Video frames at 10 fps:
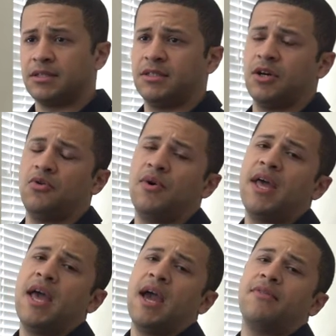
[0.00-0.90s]
So,
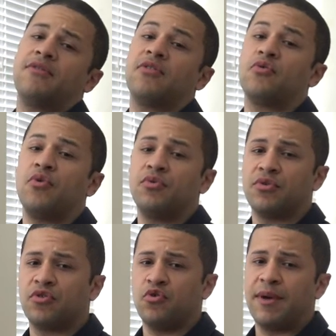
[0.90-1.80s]
and this is going to
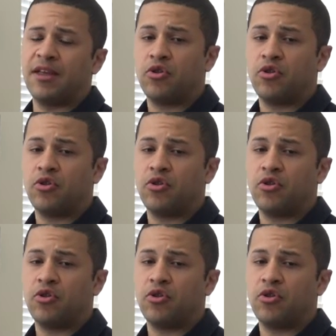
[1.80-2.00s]
assume a